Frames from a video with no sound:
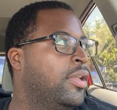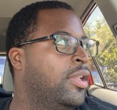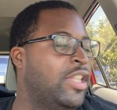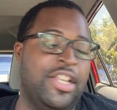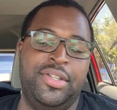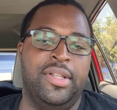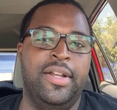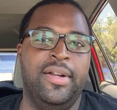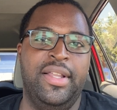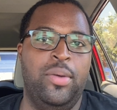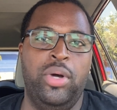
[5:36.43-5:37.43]
That's
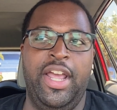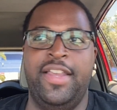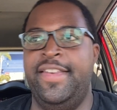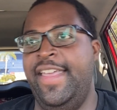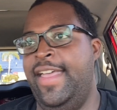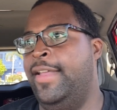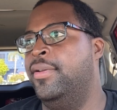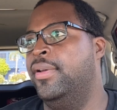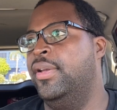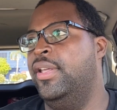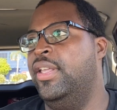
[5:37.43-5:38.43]
literally what I did,
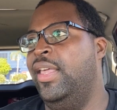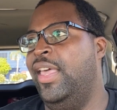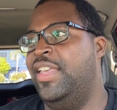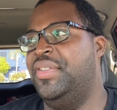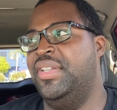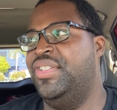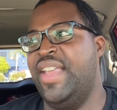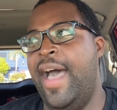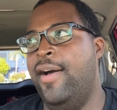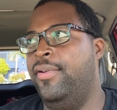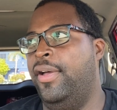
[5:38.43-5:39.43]
is the
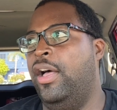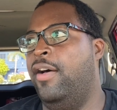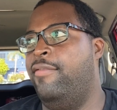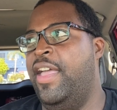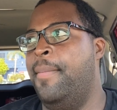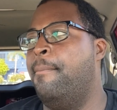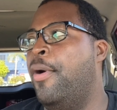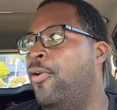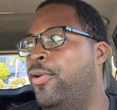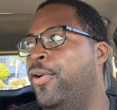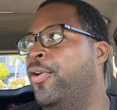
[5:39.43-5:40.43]
sound of a
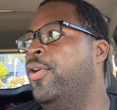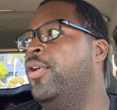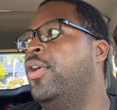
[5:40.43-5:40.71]
motor